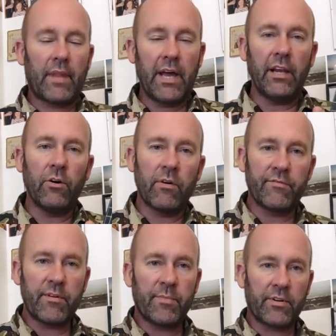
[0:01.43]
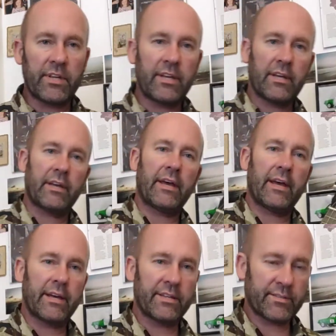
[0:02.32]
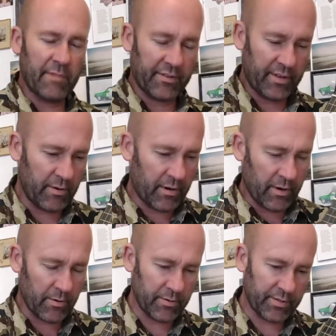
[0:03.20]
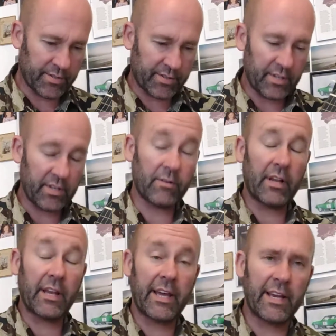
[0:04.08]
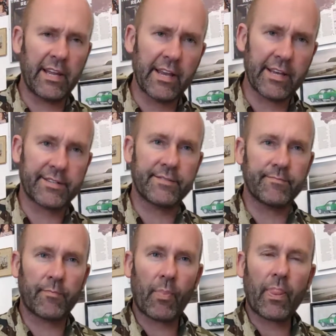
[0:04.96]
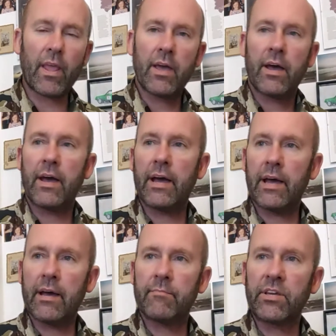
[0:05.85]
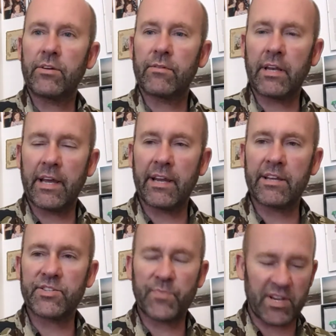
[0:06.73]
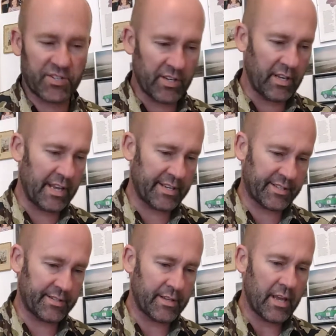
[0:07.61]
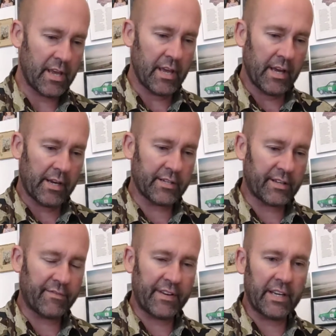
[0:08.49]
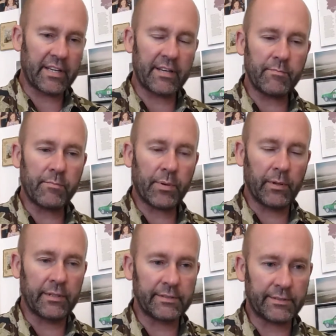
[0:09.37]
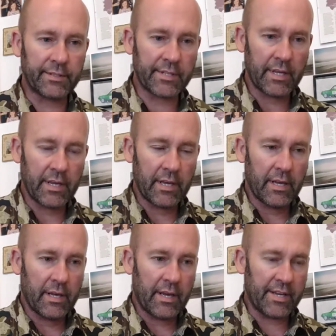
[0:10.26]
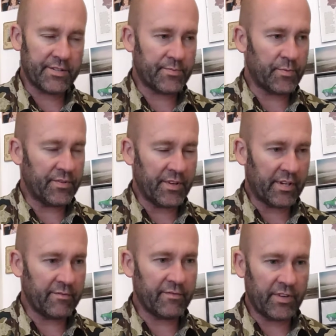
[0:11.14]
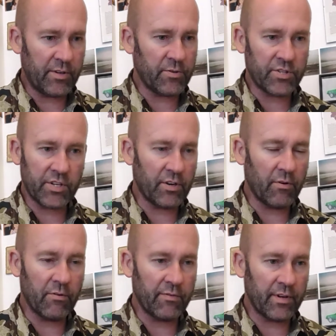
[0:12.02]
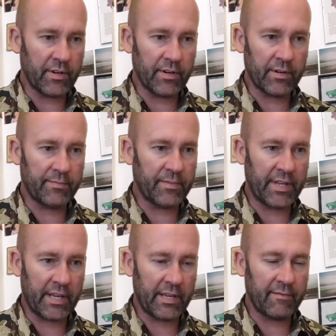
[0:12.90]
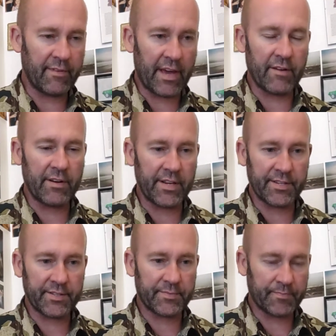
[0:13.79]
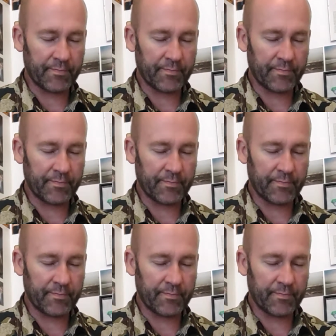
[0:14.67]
Hello everybody, it's Matthew Coates' ukulele lesson, a ukulele special lesson because I feel it important, as with the confusion over the various